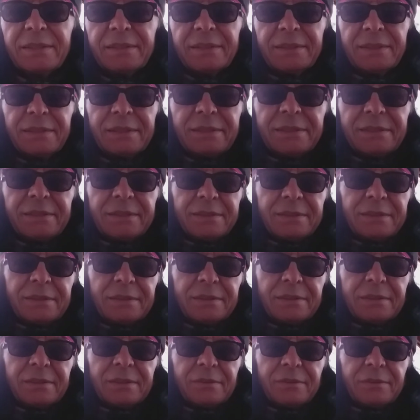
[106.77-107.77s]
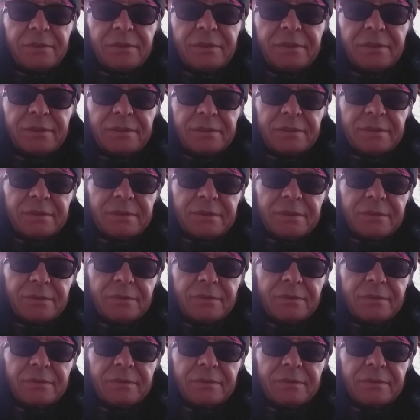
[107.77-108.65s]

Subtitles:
[no speech]